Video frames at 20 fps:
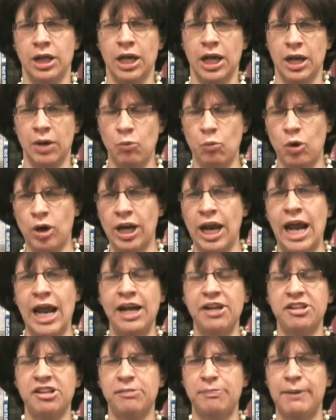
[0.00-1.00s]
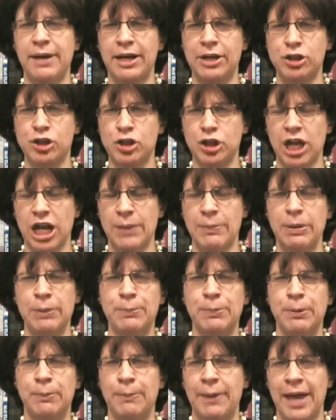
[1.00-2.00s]
In what aspect should I be
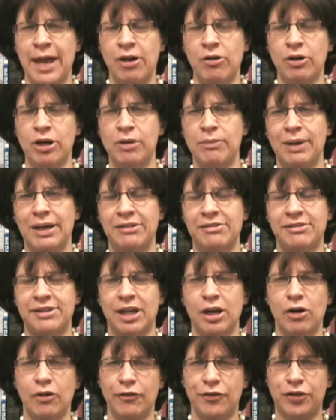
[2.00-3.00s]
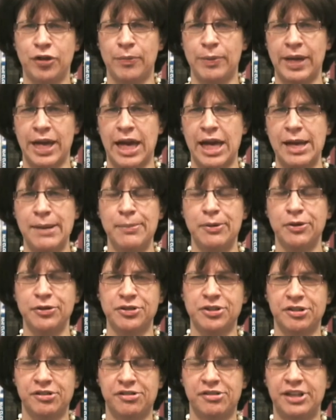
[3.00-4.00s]
preparing myself to be able
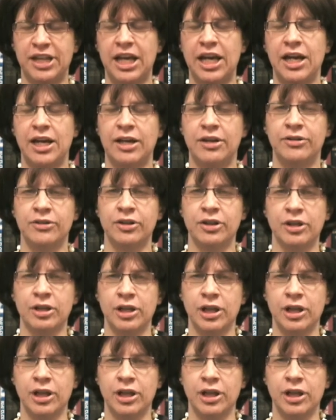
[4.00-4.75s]
to stand